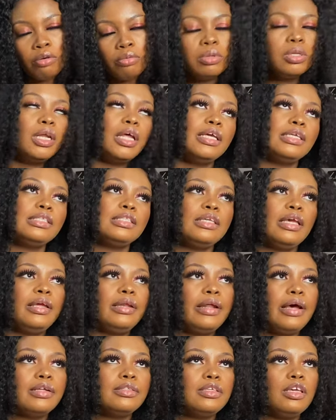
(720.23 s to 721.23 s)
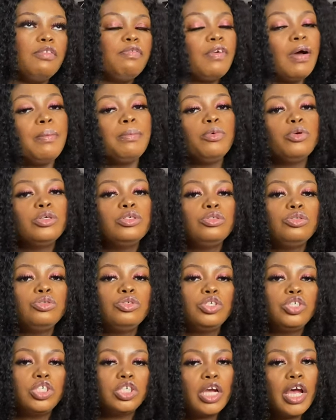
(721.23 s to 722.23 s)
let's say that if I'm going
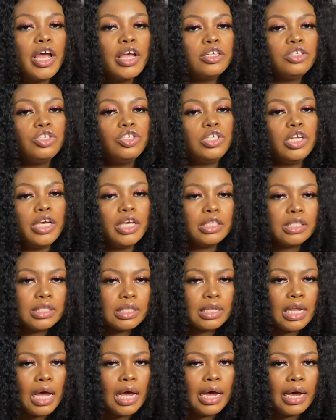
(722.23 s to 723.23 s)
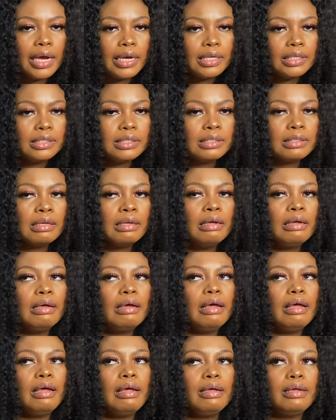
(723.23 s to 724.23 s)
to church, date night,
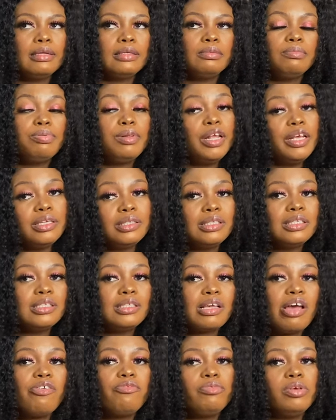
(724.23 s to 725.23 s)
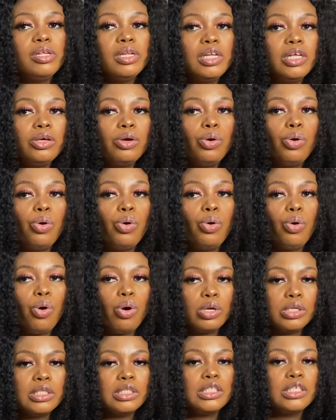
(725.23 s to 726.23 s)
and places I really
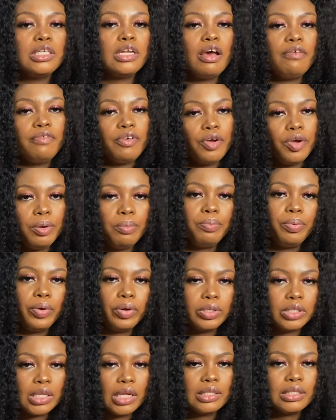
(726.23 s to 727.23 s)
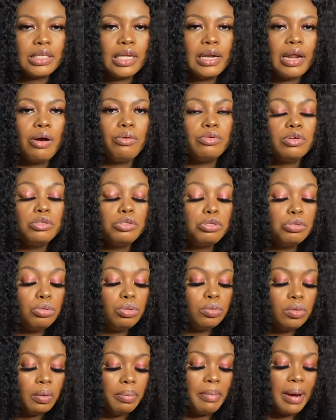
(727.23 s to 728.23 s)
consider very important and I want to
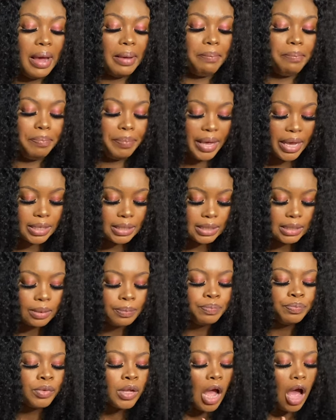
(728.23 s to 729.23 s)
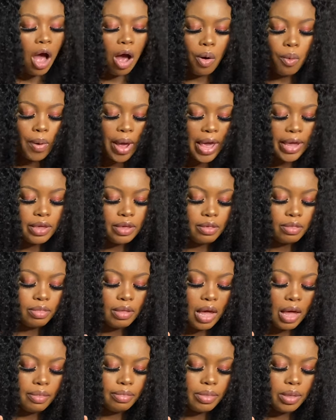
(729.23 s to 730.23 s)
look my best, I'll wear
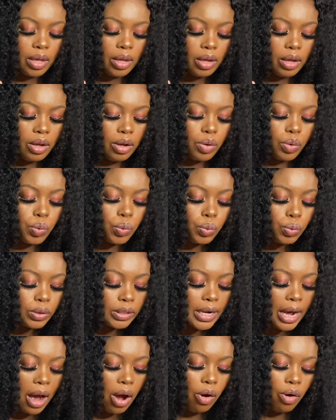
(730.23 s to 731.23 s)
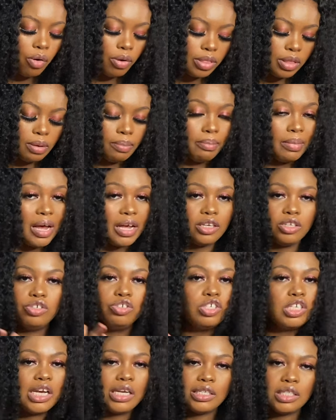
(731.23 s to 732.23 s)
either the Huda or the MAC.
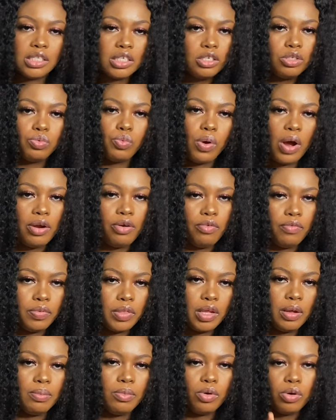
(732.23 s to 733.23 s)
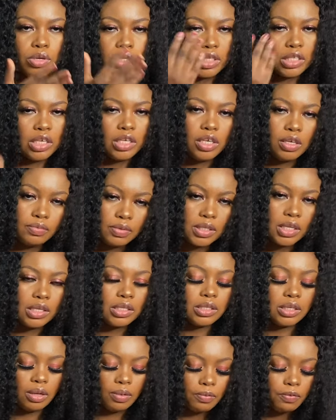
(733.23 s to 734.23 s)
You just need one of them because it gives the
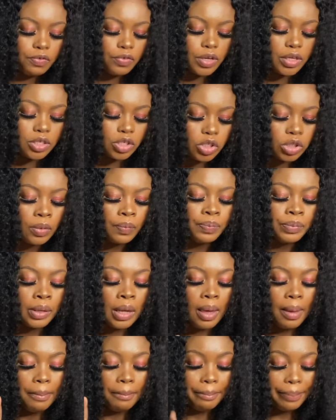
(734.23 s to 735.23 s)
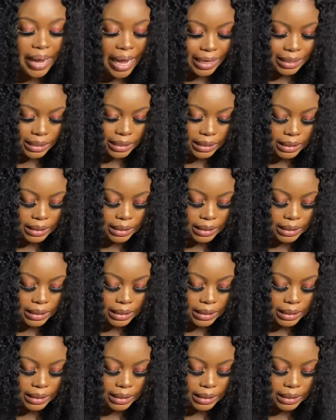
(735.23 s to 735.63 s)
same finish. But